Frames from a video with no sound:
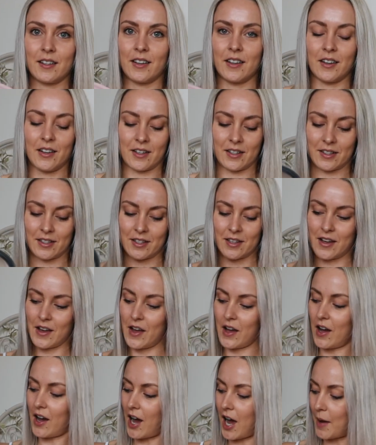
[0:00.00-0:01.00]
Ugh,
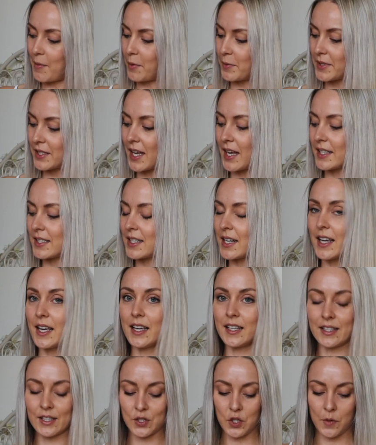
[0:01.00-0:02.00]
I'm obsessed.
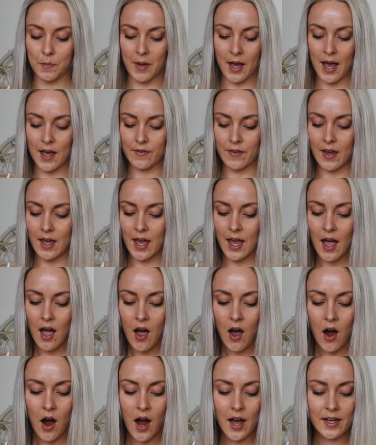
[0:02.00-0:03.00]
It is super heavy.
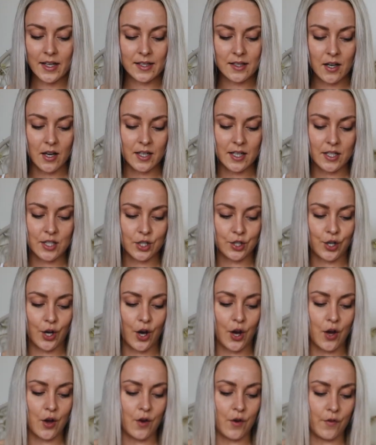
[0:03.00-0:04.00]
I decided to
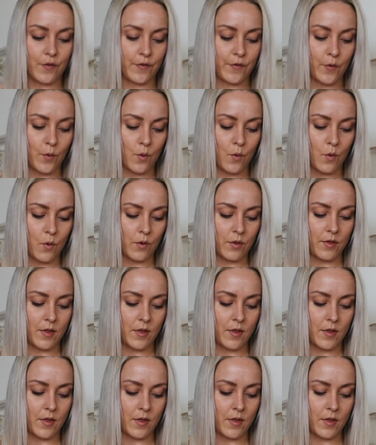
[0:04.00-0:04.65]
go for